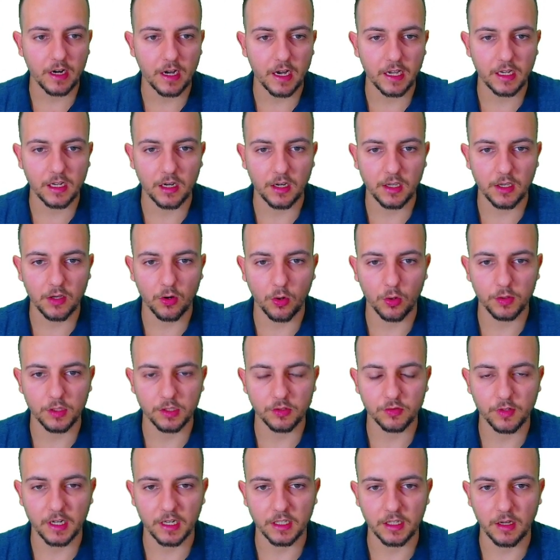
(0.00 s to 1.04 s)
I click, hold, and
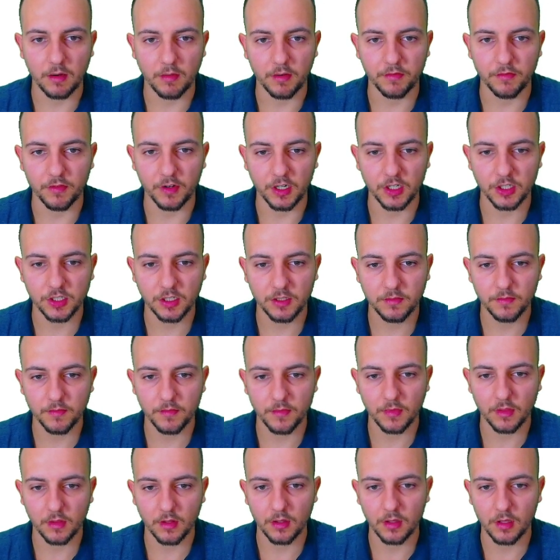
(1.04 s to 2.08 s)
drag down a function,
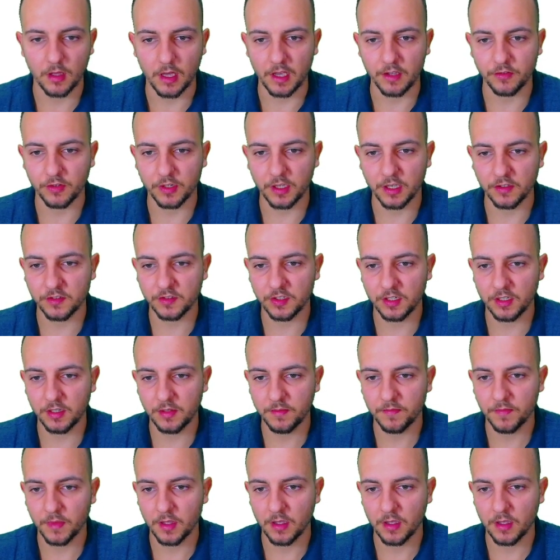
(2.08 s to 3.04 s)
as you can see,